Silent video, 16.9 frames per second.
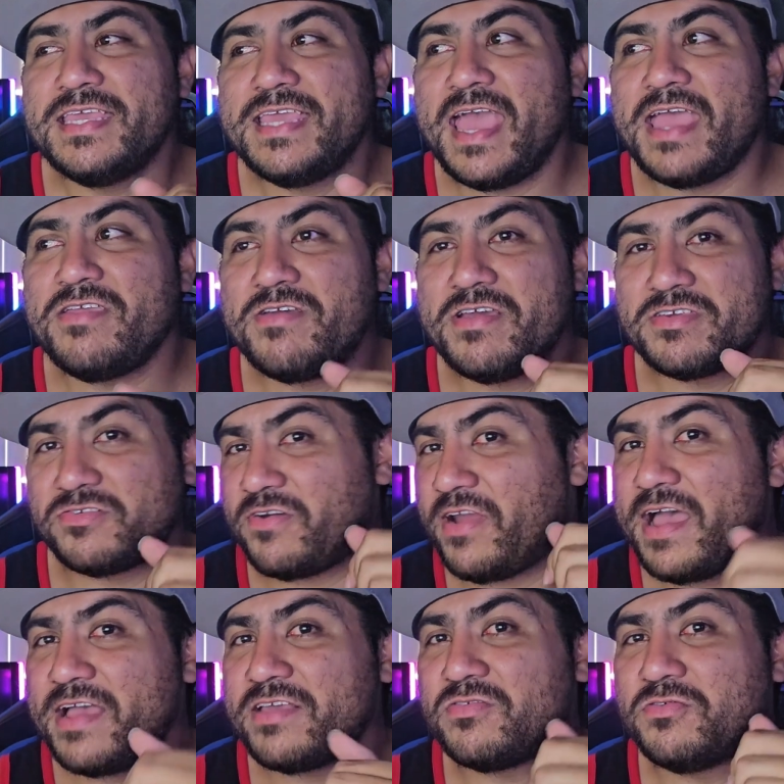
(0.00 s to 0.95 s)
yeah, you guys
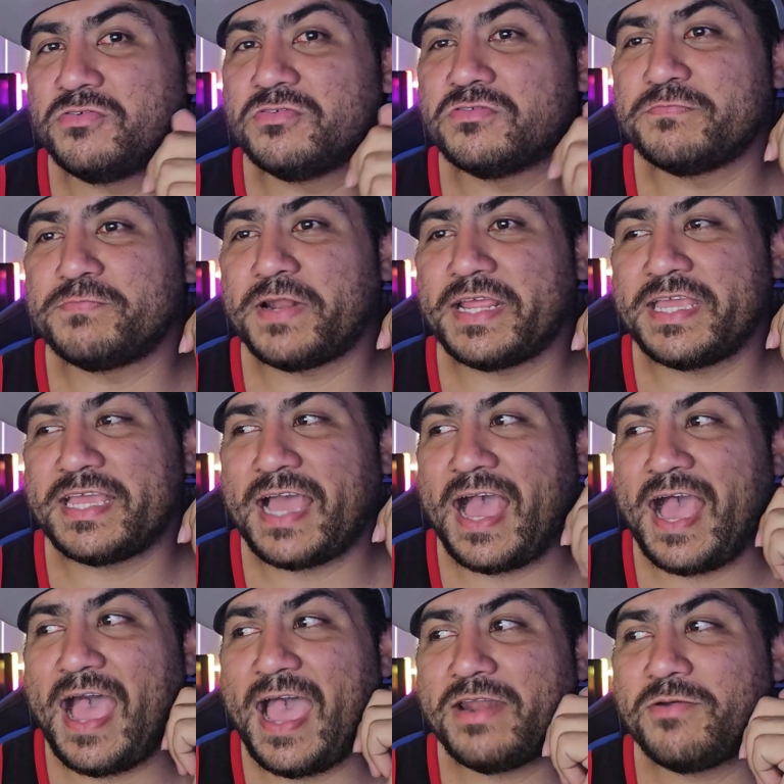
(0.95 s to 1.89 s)
are assholes, but I
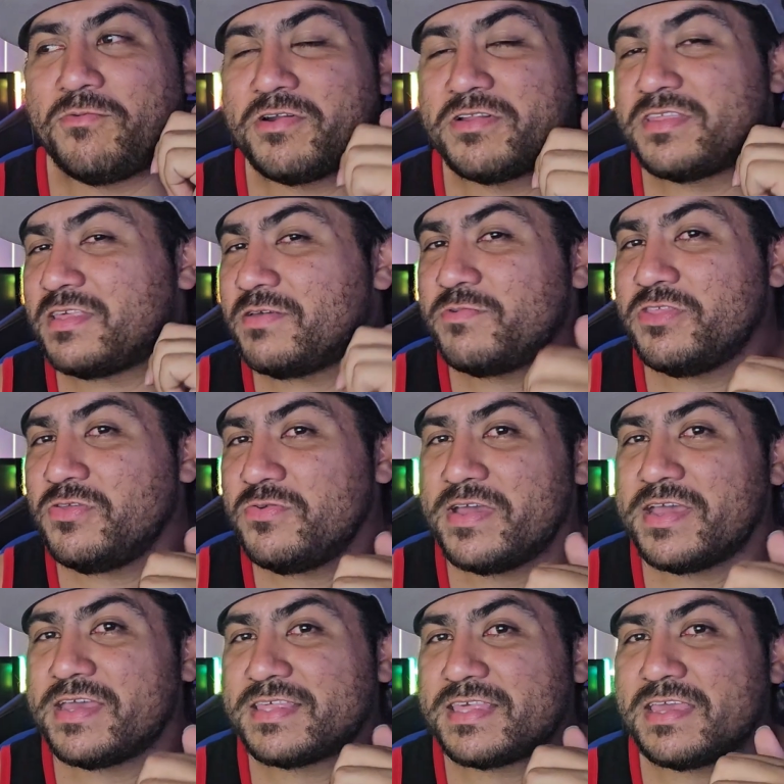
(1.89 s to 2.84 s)
kind of want to see when you
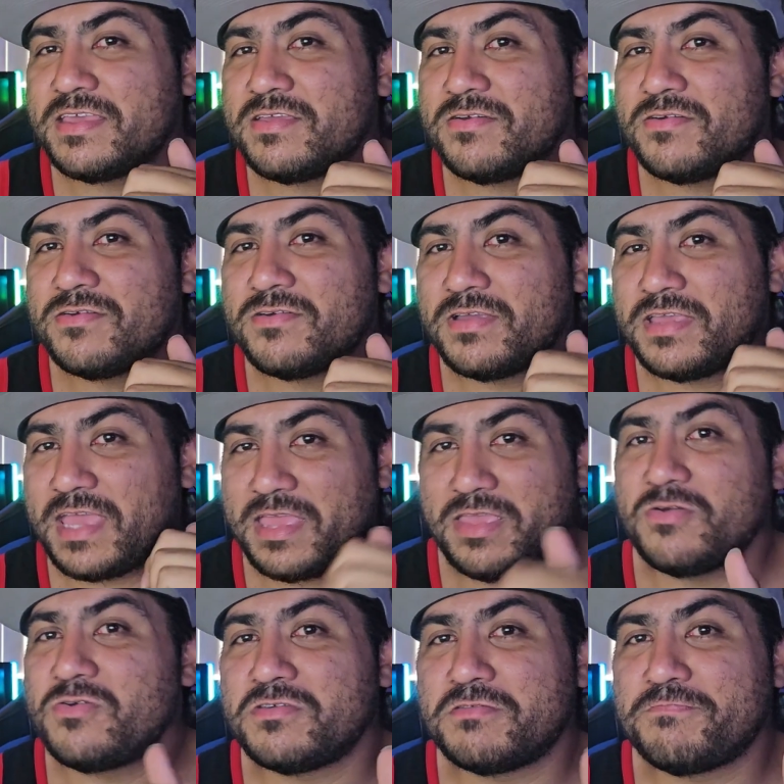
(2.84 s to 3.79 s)
guys get
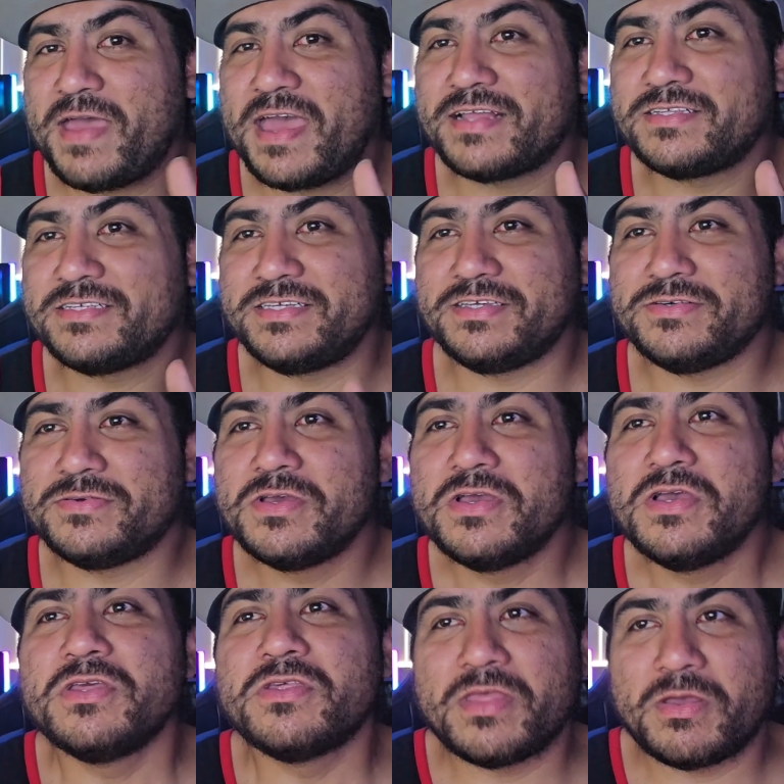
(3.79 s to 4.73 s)
yours back to you.
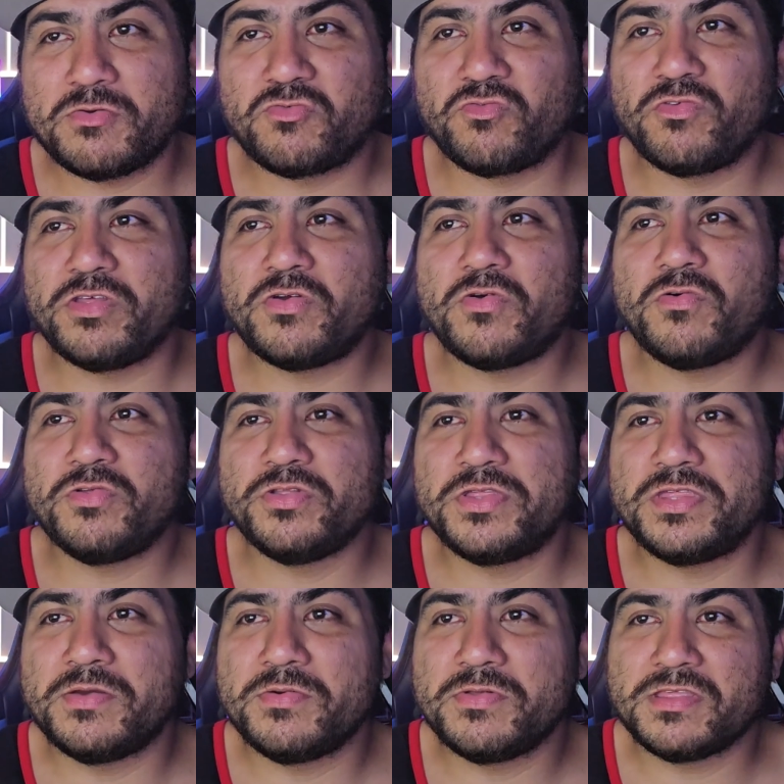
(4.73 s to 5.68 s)
So that was really cool
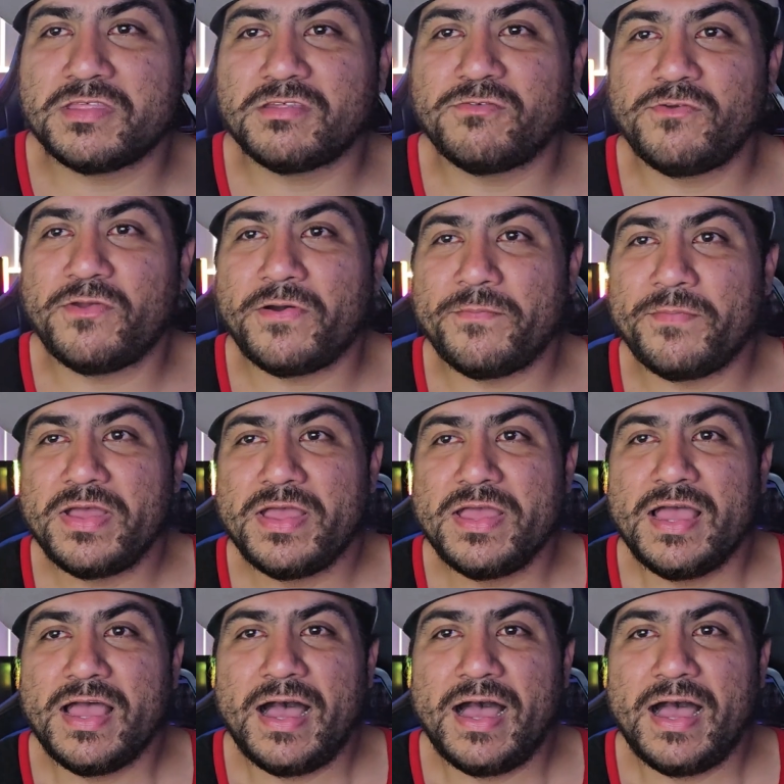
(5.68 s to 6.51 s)
to see with this film.